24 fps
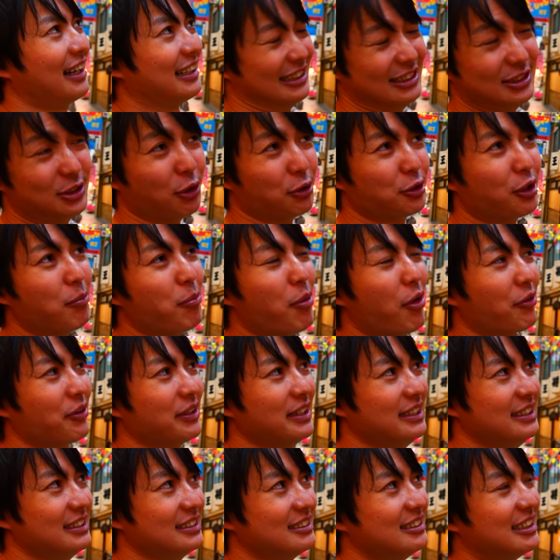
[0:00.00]
In
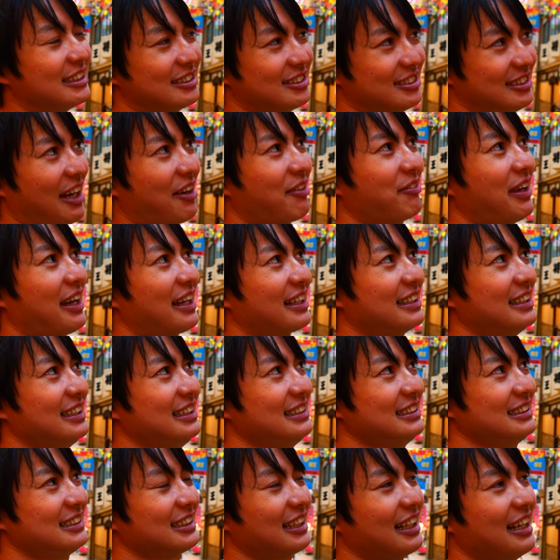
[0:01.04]
Dotonbori, 6
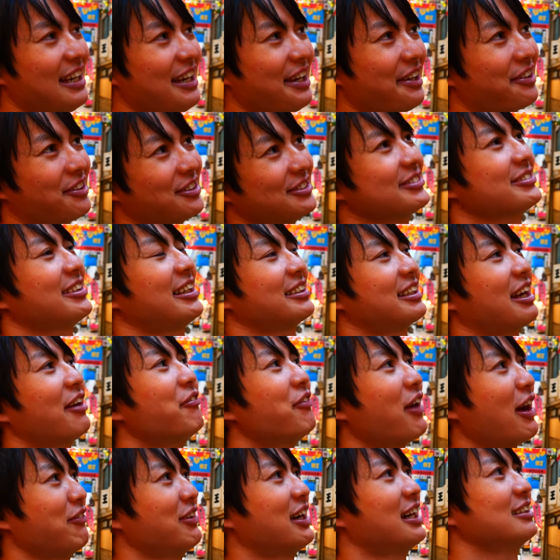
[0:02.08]
takoyakis cost like
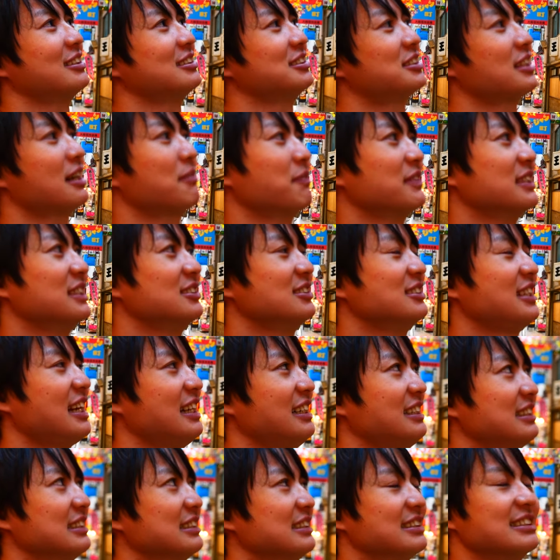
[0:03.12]
500 Japanese
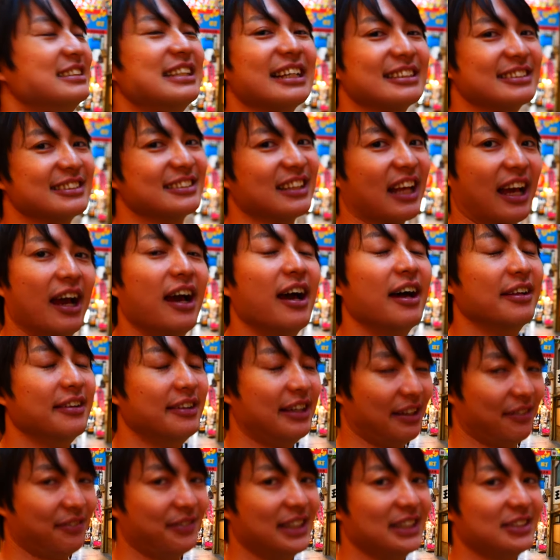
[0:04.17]
yen. Yes,
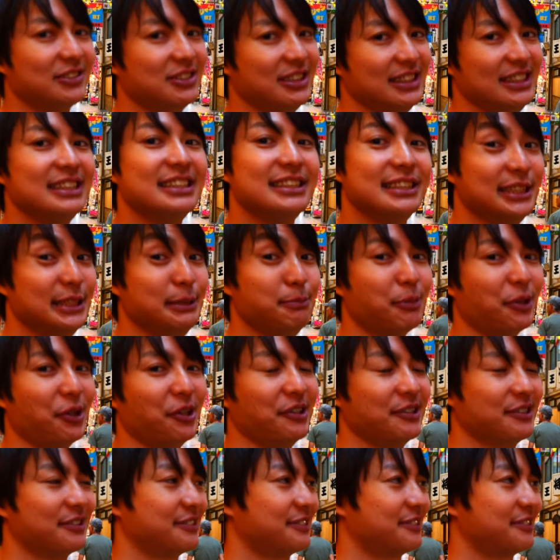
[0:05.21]
definitely cheaper.